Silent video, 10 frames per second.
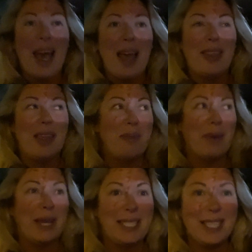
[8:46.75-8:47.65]
And then
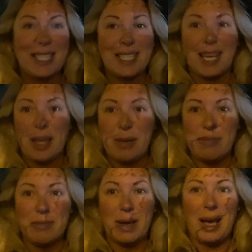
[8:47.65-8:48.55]
by dinner
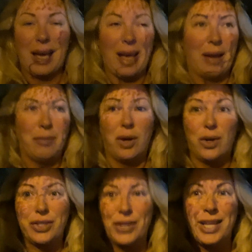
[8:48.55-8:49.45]
time, I'm
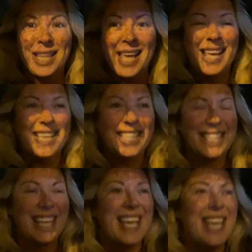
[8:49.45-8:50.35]
not doing this.